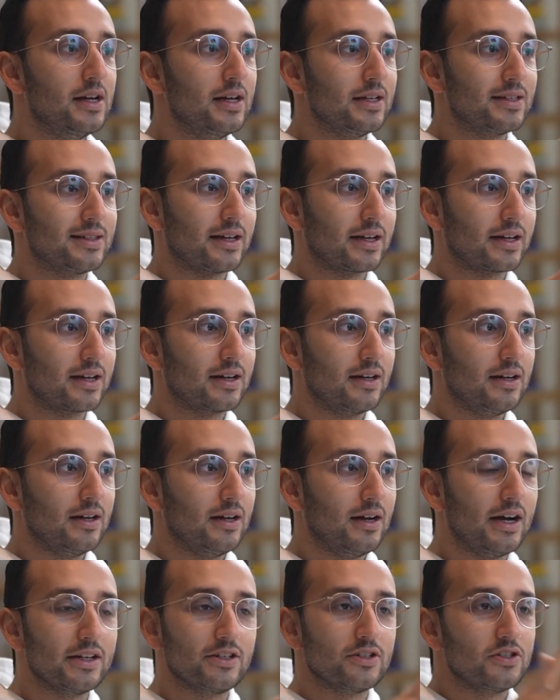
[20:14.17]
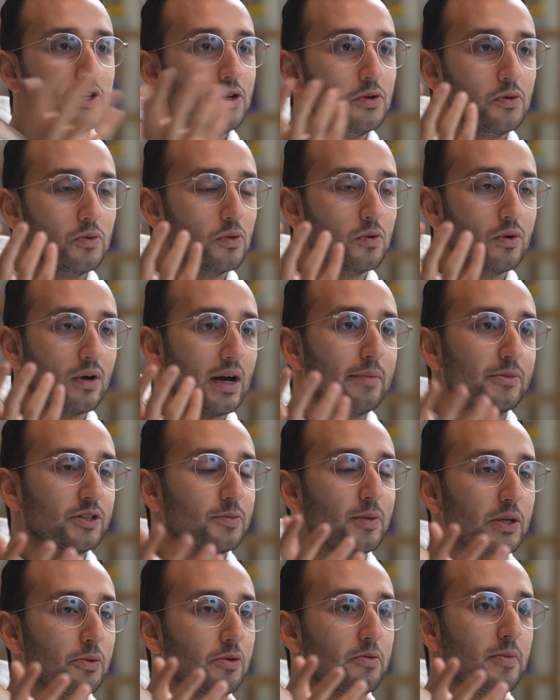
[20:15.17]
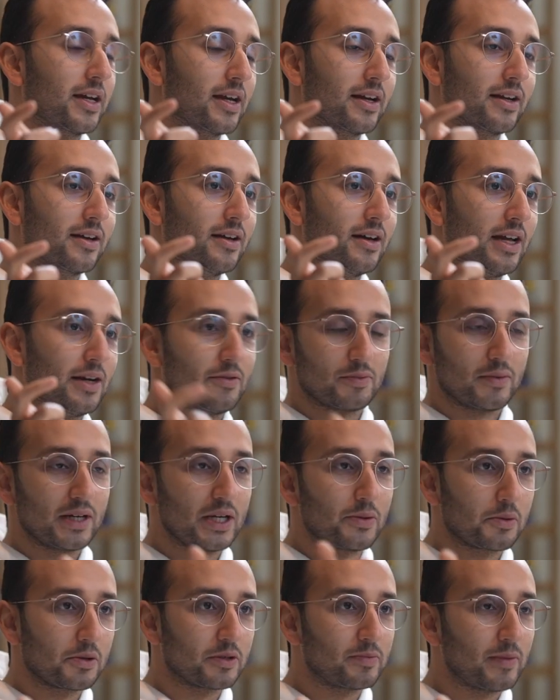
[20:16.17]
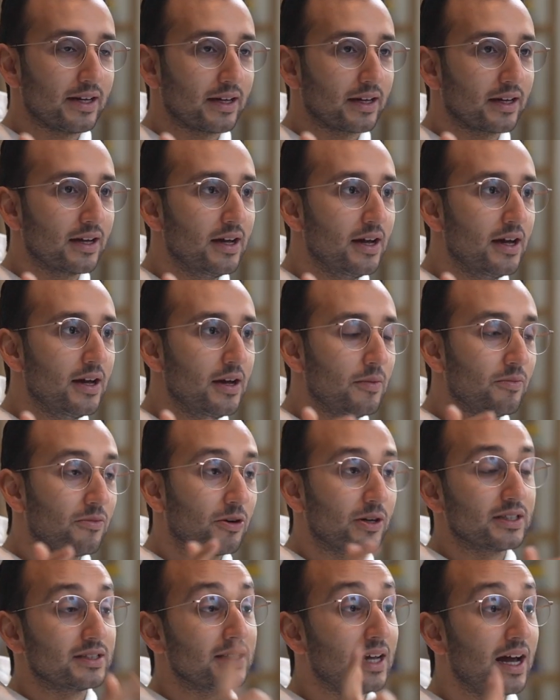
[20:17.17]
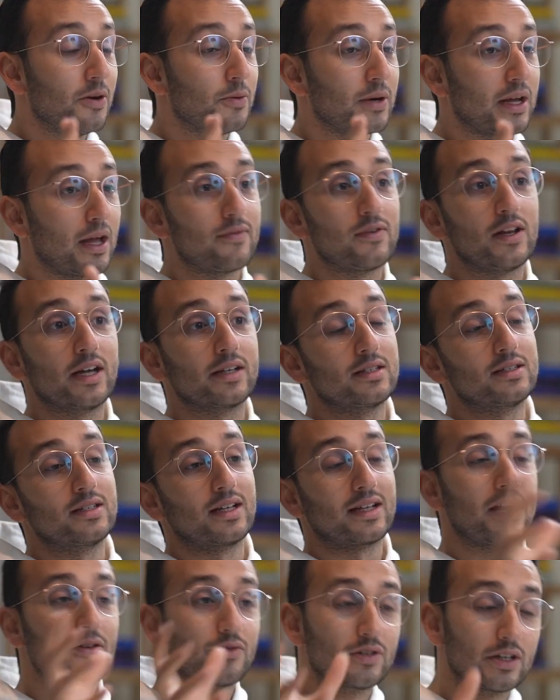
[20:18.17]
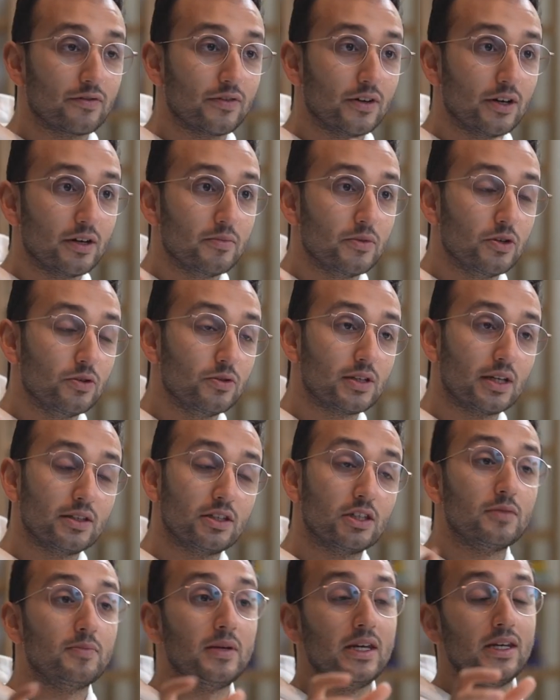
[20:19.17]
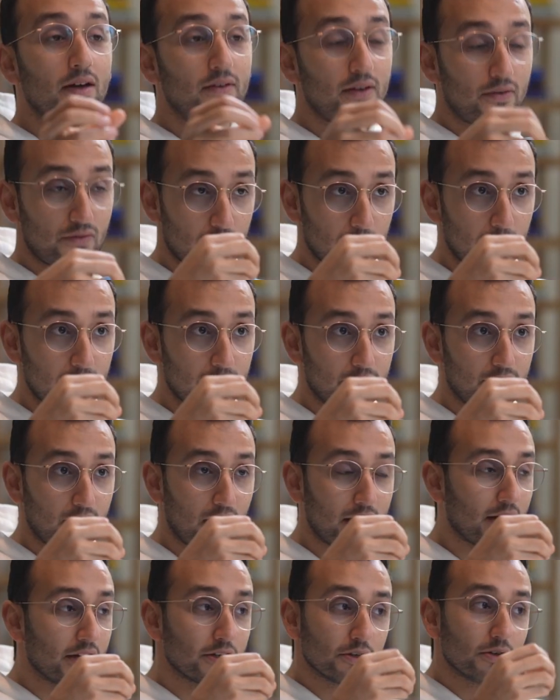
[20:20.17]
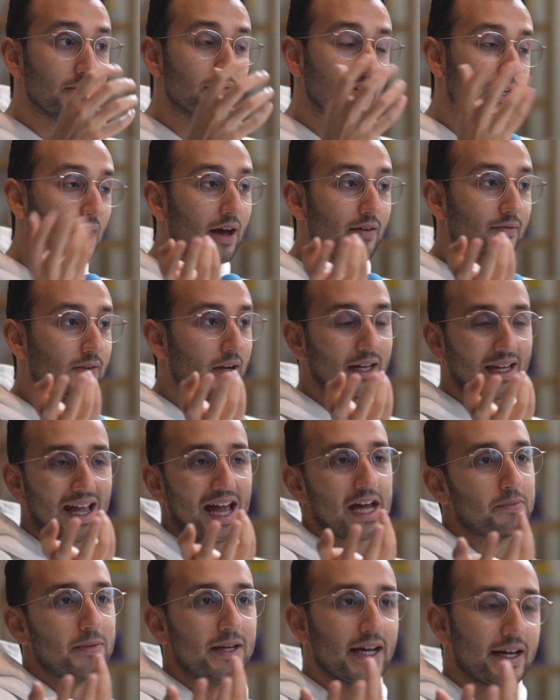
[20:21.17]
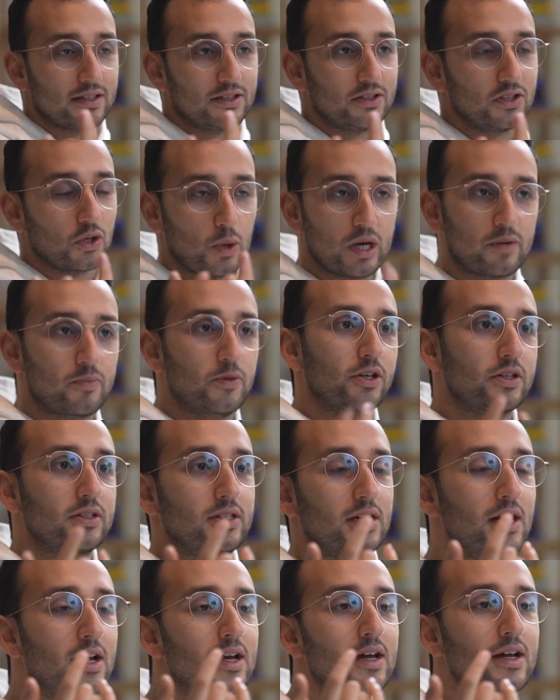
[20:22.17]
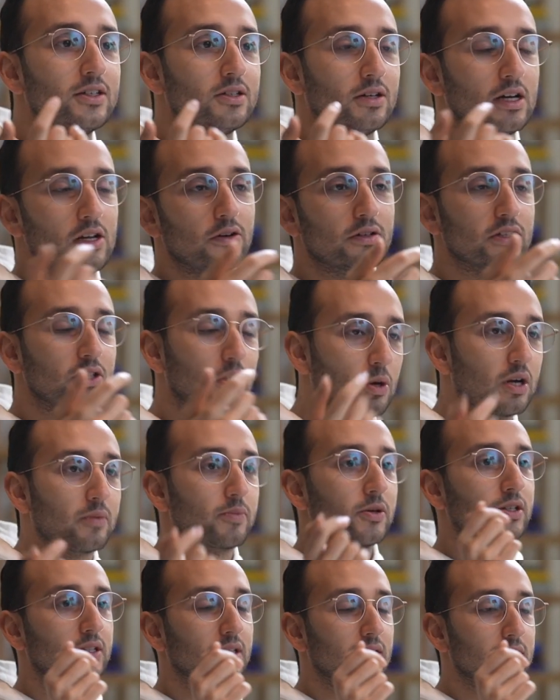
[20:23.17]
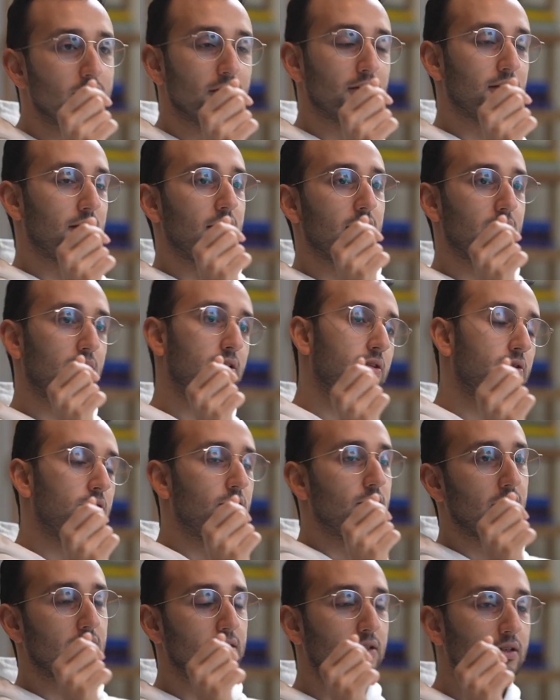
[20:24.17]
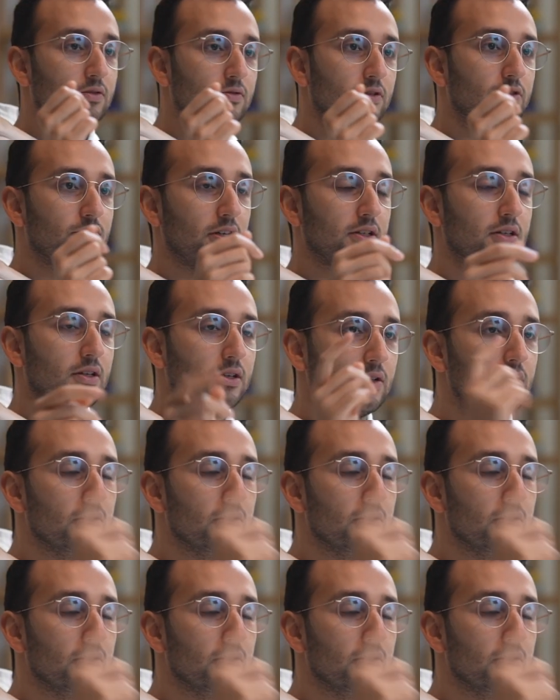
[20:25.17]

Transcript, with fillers: It's like I just knew how much money we were making, how much money we were spending. Whereas now we have like this accounting firm who sends us a PDF every month, and I don't even have like admin access to QuickBooks. So I log into QuickBooks and it's just like, your access is restricted.